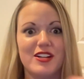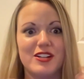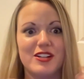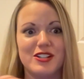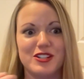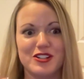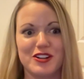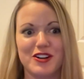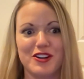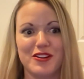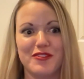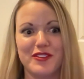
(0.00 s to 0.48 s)

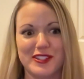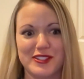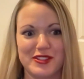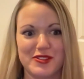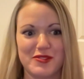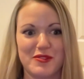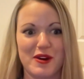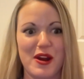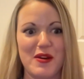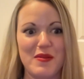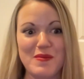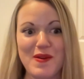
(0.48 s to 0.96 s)
sure if it's
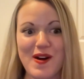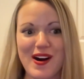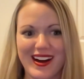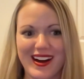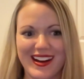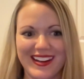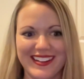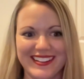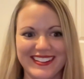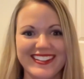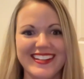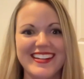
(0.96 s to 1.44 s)
the right
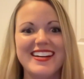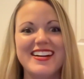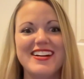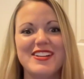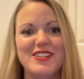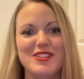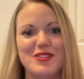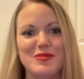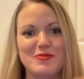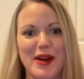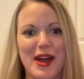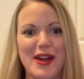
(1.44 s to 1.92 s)
one,
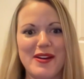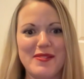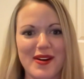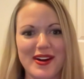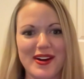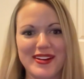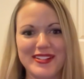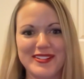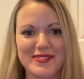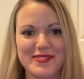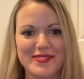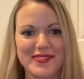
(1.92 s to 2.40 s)
you sure. might
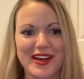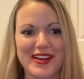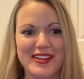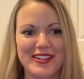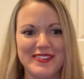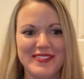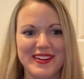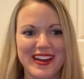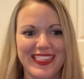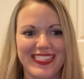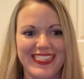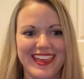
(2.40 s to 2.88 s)
want to
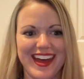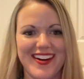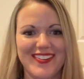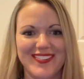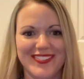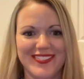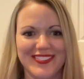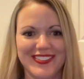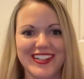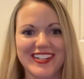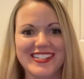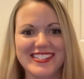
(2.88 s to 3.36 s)
evaluate that
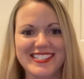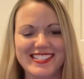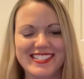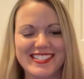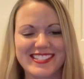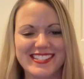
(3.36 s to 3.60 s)
first.